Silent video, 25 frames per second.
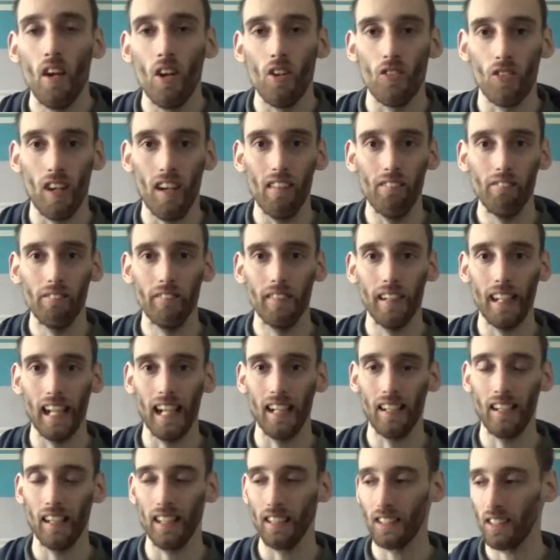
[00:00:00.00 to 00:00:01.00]
So I haven't really
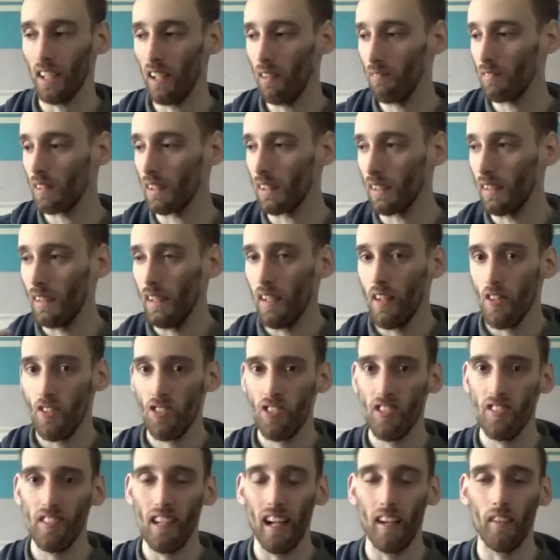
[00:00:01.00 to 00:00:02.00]
had any time to
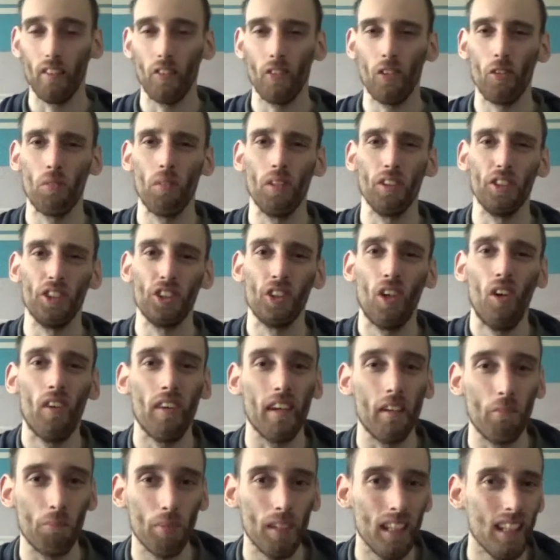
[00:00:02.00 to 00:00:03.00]
sit down and do
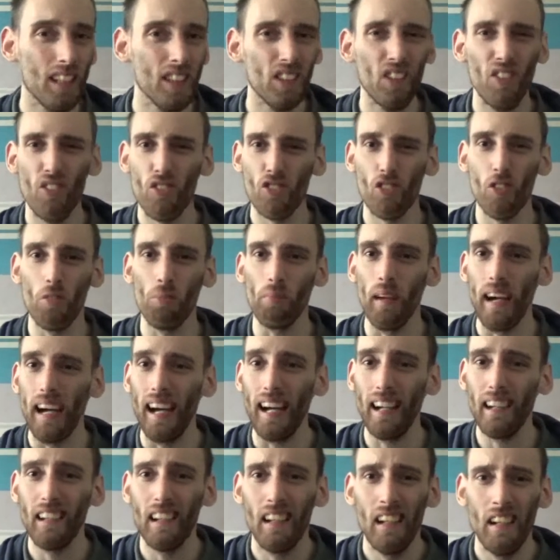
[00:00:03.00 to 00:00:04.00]
Uncharted, but that's not so
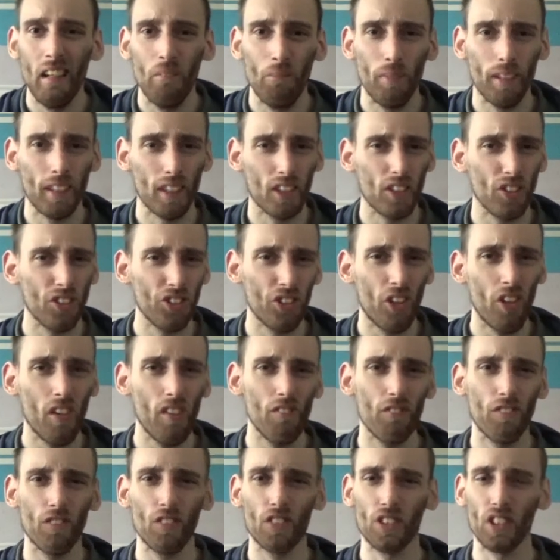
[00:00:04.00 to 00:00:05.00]
bad, because
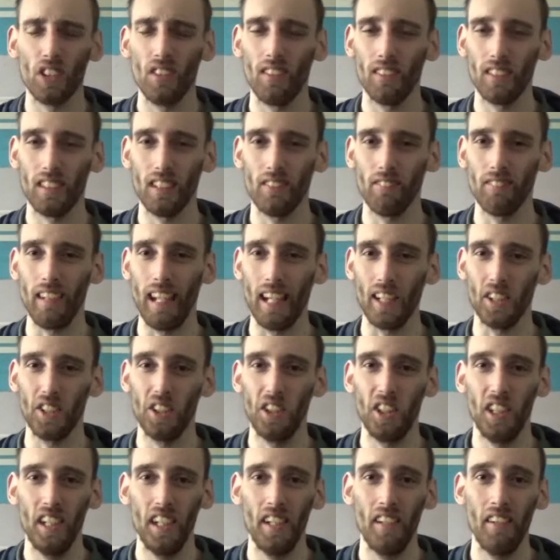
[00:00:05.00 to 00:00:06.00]
Uncharted 4 is not until
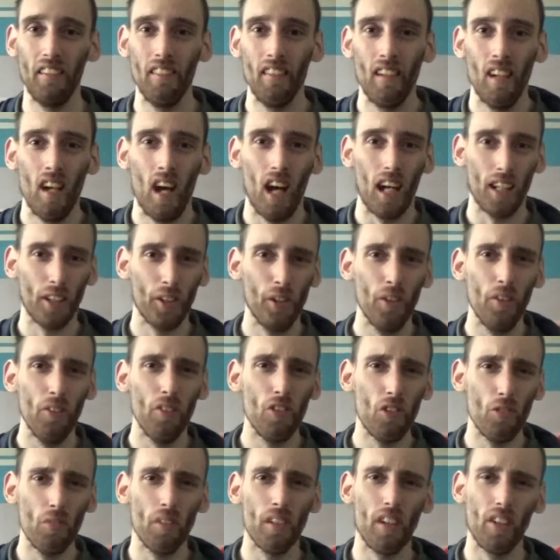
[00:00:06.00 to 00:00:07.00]
next year. I could
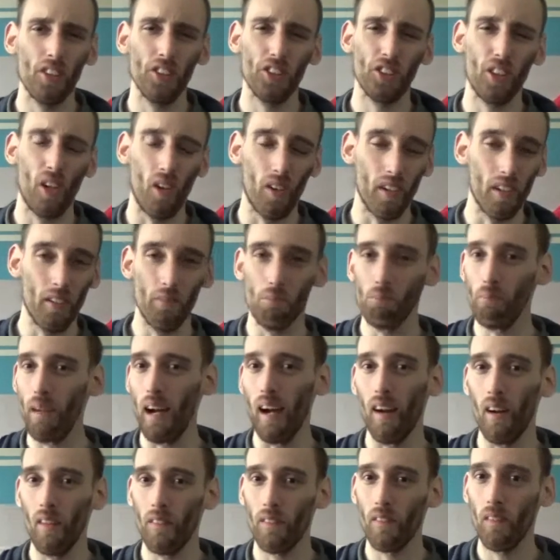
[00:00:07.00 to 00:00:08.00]
do an Uncharted
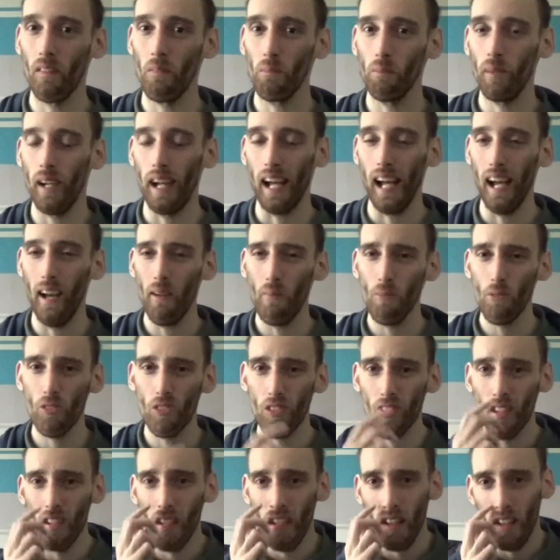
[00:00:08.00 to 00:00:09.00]
marathon,
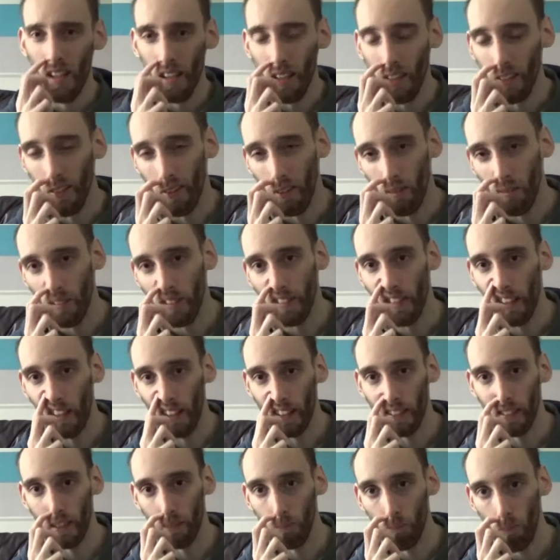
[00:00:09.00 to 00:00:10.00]
perhaps. You know, in
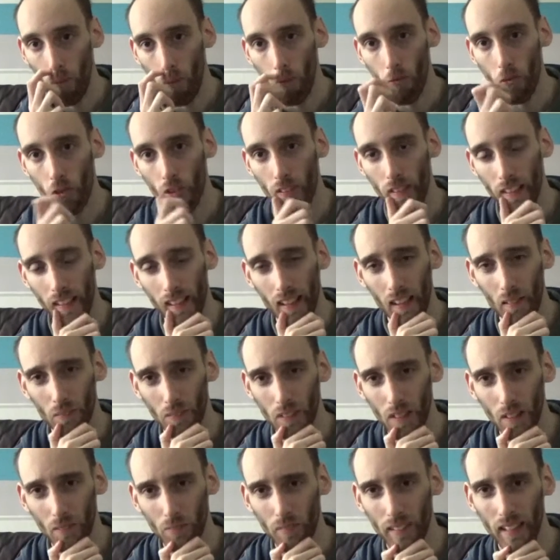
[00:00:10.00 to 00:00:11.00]
like the months leading up
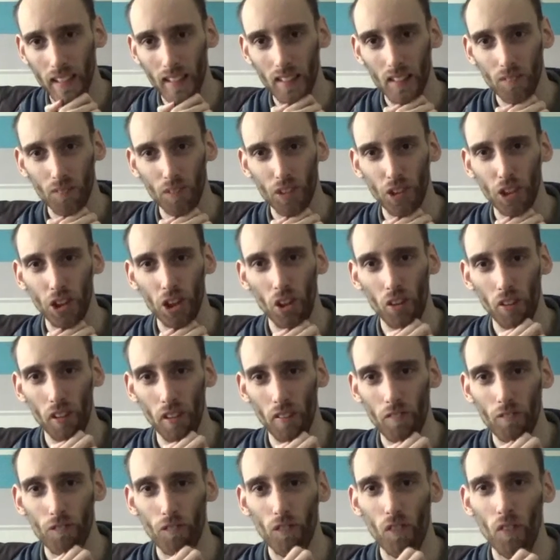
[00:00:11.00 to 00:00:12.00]
to the release of
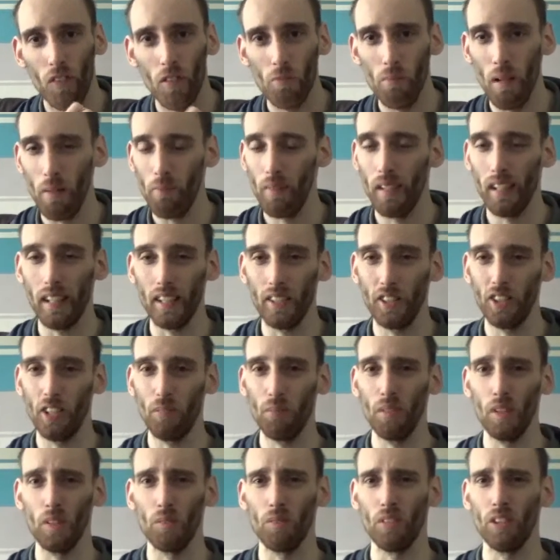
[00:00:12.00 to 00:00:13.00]
Uncharted 4, maybe I could
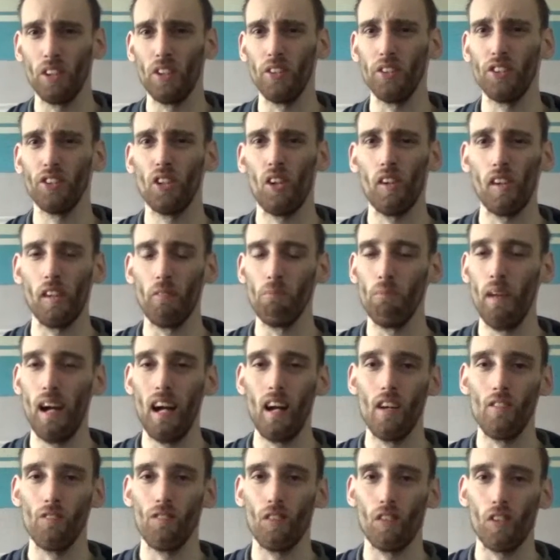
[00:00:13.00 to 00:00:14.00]
jump into an Uncharted
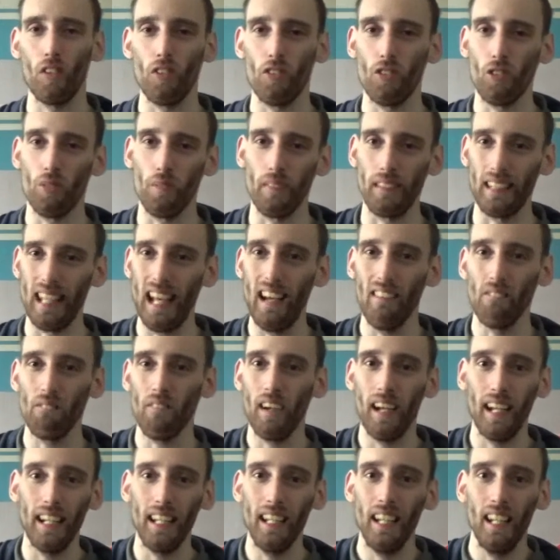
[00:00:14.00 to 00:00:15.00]
marathon and do it that
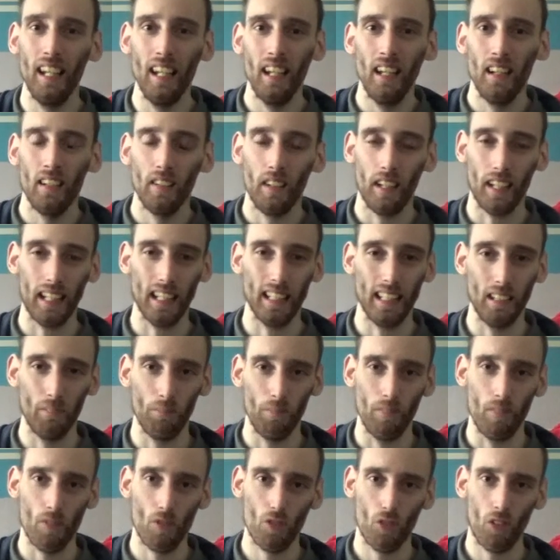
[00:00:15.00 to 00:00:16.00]
way, like I did
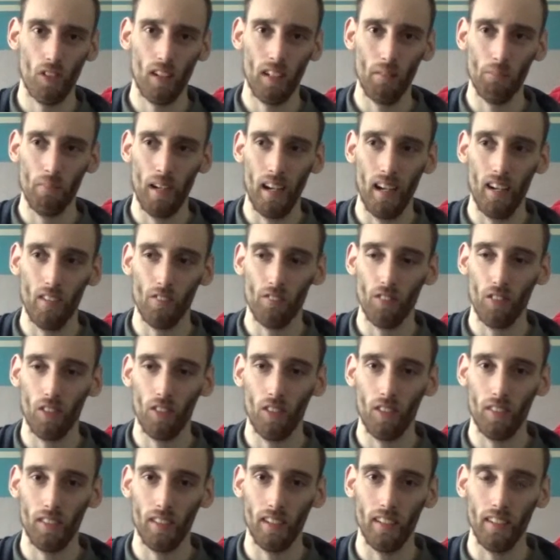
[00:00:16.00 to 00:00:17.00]
with Sonic
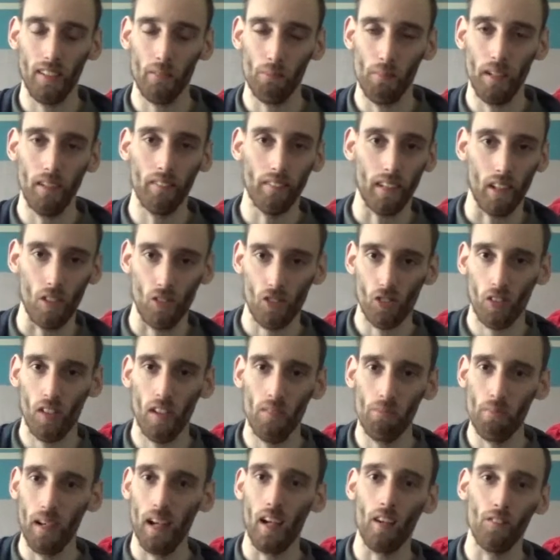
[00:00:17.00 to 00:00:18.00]
Marathon and the Metal Gear
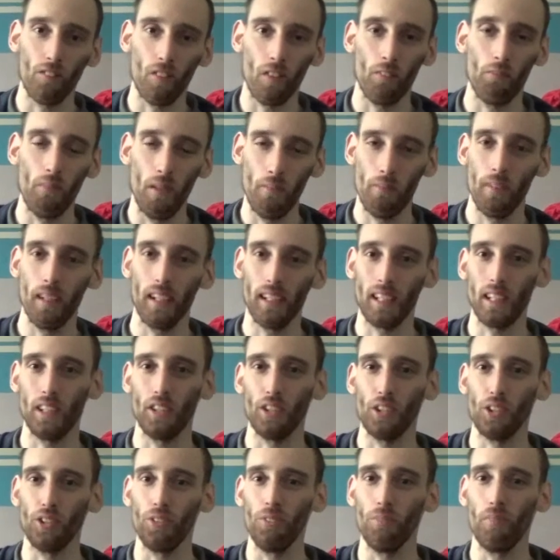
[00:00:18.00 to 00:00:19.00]
Solid Marathon. Maybe I could
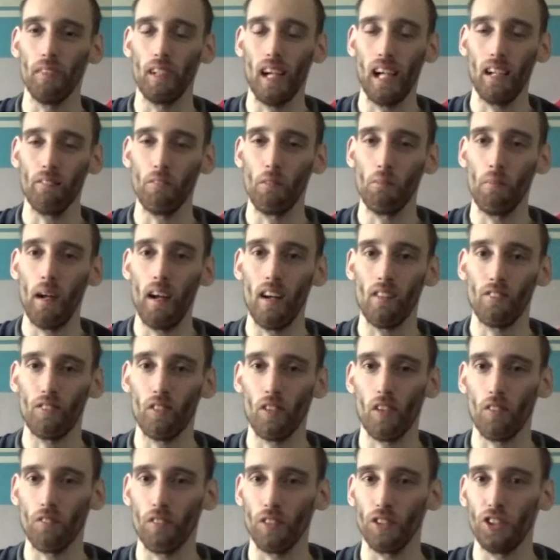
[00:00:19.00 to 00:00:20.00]
do kind of a
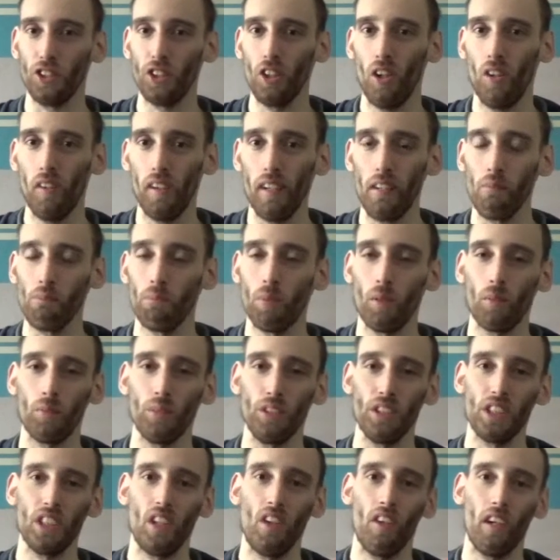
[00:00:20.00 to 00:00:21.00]
marathon of Uncharted,
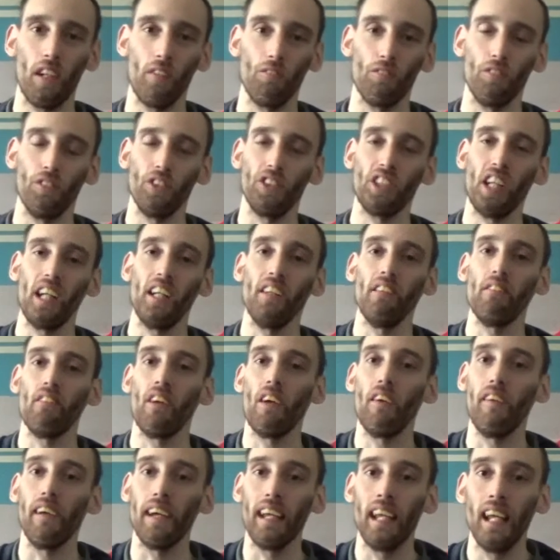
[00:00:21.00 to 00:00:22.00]
probably starting from
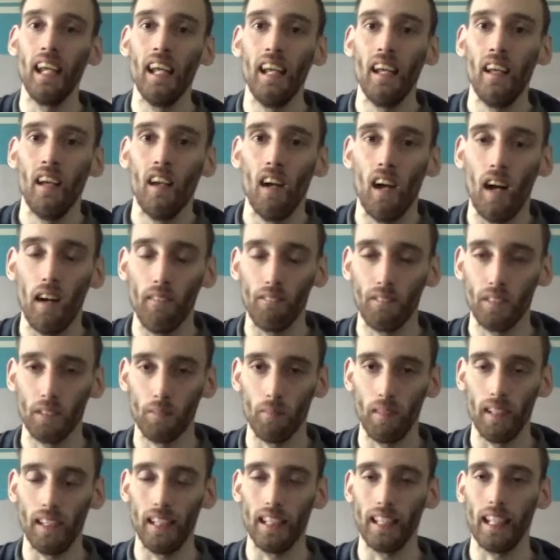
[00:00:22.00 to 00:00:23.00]
January up to
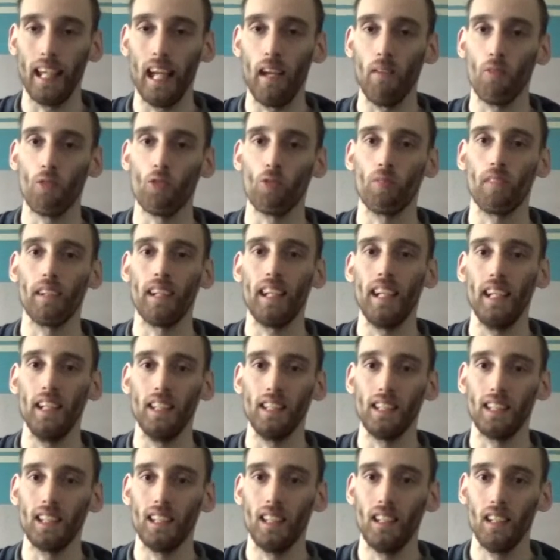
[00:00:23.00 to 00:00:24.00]
when the game's
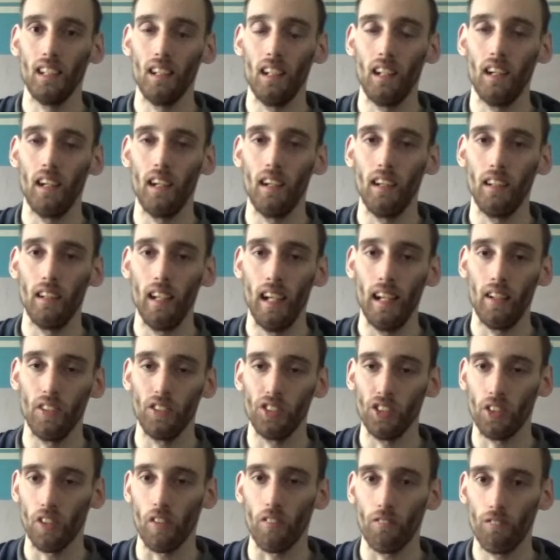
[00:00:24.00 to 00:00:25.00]
released,
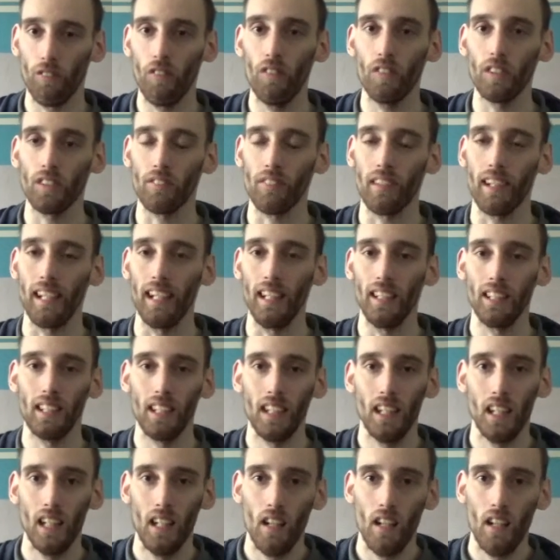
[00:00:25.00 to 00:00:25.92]
Uncharted 4 is released.